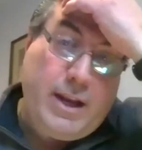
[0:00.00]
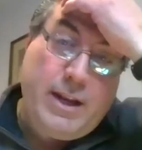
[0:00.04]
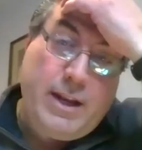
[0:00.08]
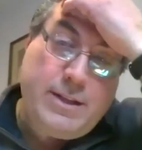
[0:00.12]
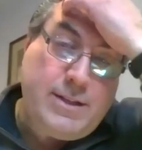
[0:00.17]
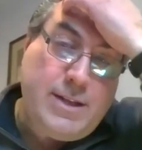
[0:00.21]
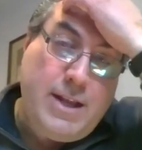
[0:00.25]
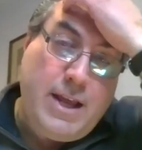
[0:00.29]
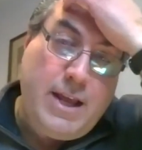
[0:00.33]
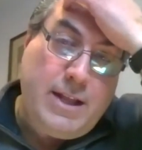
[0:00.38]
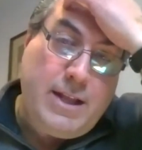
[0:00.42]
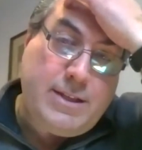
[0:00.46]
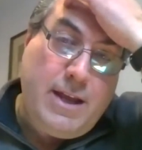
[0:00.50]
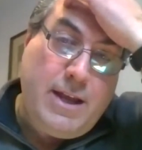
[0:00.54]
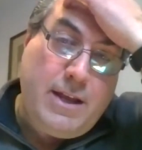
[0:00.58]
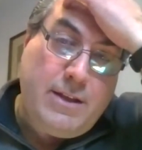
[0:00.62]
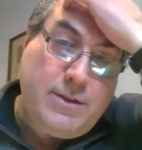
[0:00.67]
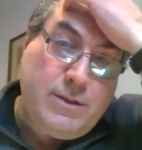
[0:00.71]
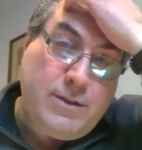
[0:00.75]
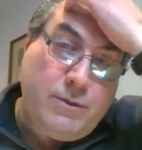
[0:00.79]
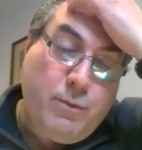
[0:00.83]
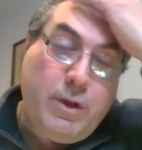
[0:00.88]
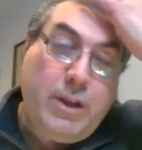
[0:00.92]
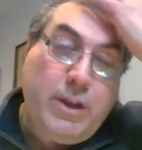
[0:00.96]
and
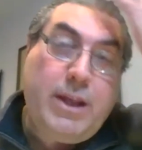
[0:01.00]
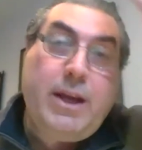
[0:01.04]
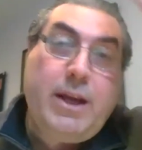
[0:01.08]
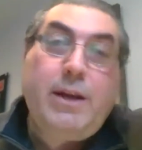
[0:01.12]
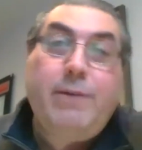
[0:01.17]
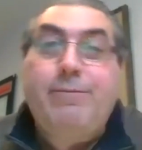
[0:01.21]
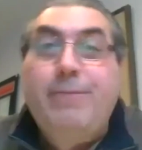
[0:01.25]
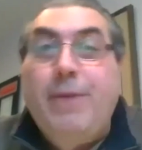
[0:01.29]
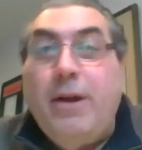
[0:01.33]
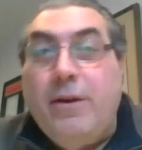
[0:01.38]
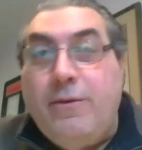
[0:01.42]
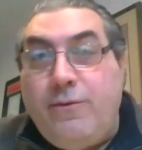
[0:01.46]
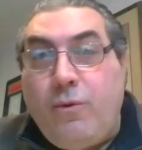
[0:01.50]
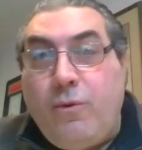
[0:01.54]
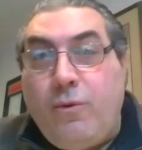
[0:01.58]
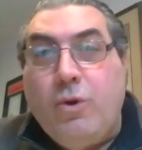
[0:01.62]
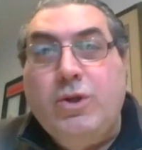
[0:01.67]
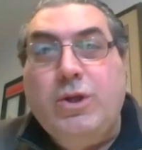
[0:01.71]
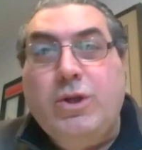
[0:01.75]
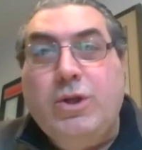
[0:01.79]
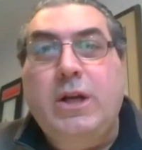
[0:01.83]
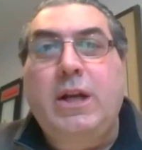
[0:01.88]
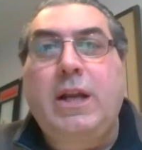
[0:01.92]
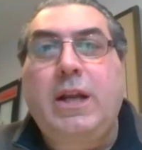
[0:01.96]
it's really,
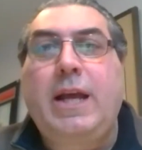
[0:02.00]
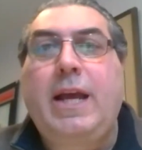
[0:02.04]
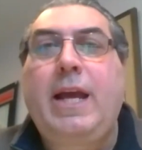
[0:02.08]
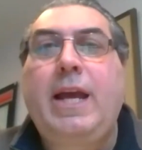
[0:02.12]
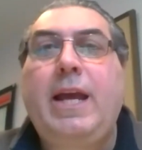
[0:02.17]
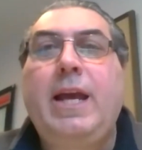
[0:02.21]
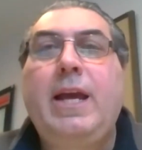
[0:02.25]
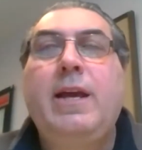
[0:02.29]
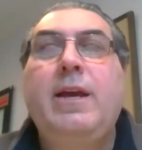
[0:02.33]
unfortunately,